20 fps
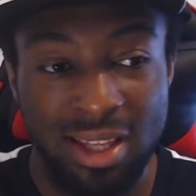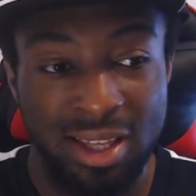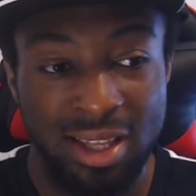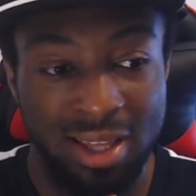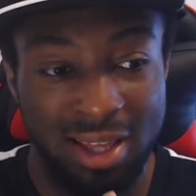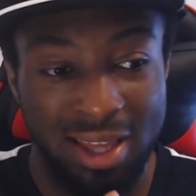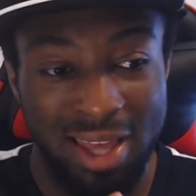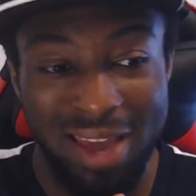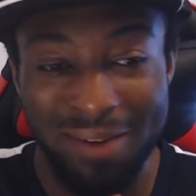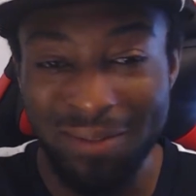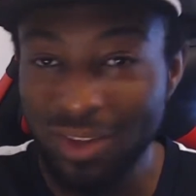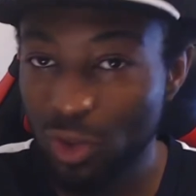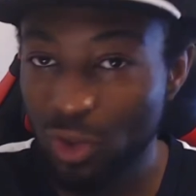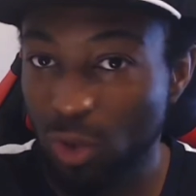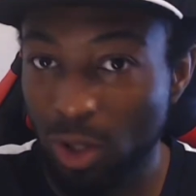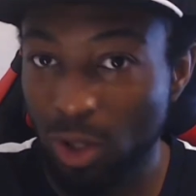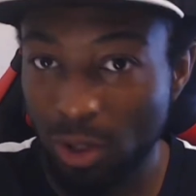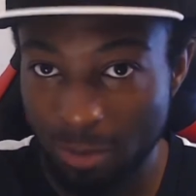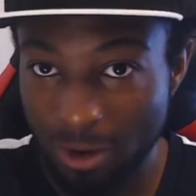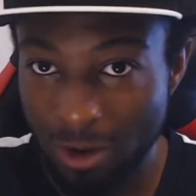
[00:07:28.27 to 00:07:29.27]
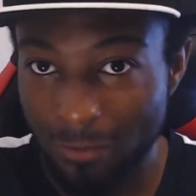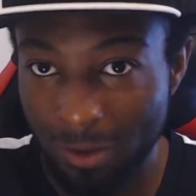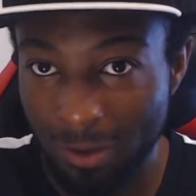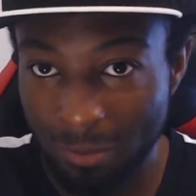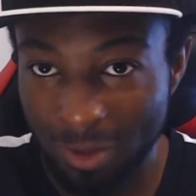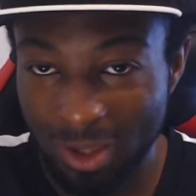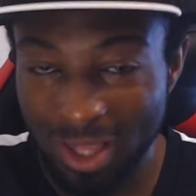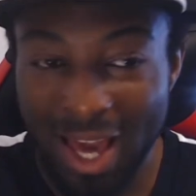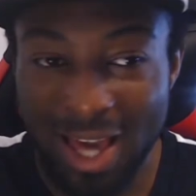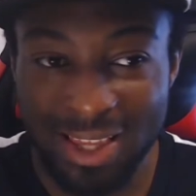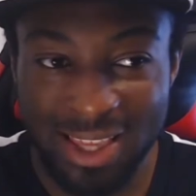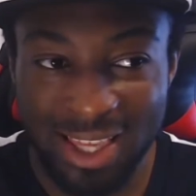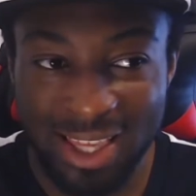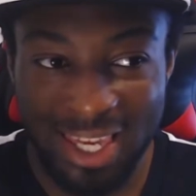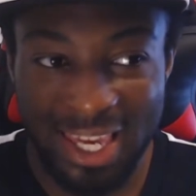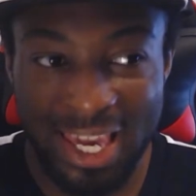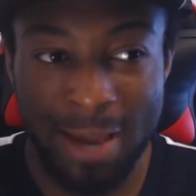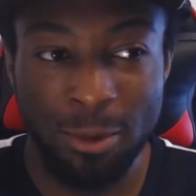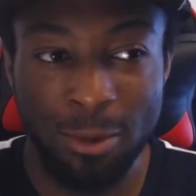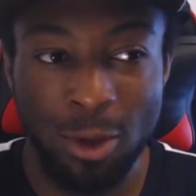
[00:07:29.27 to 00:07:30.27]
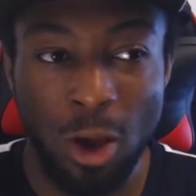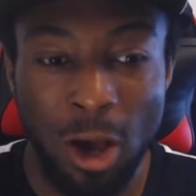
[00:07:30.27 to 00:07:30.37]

everything just was perfect. But as they kept